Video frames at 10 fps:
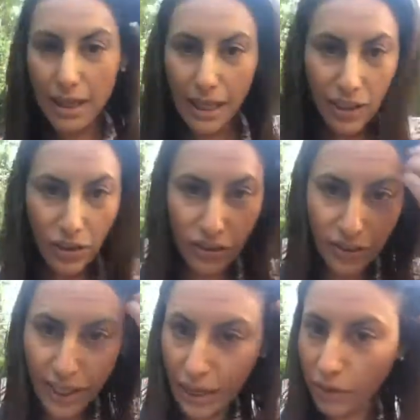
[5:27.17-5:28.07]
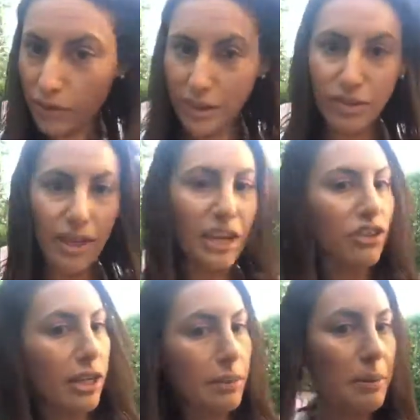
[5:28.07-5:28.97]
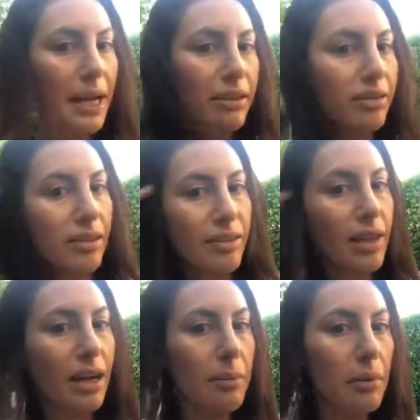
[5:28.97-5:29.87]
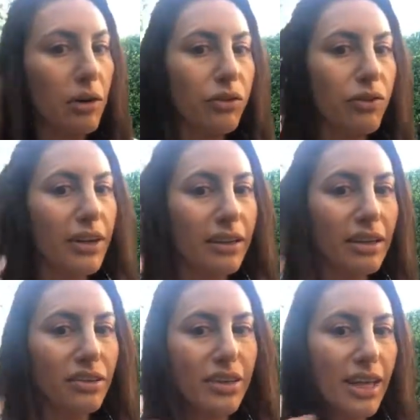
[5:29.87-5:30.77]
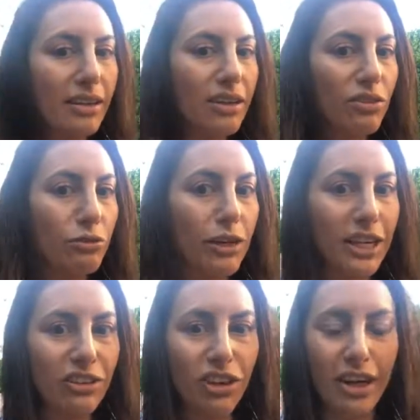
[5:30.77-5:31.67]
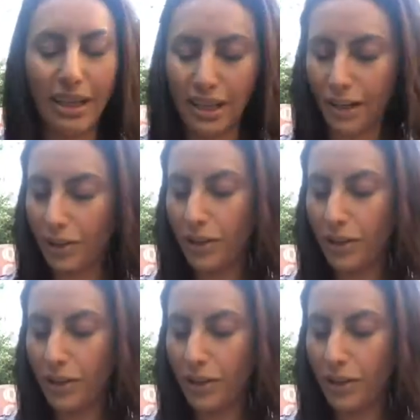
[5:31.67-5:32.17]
And can you just see how it's just naturally blended, and then I emulsified it into the end, it's really shiny now.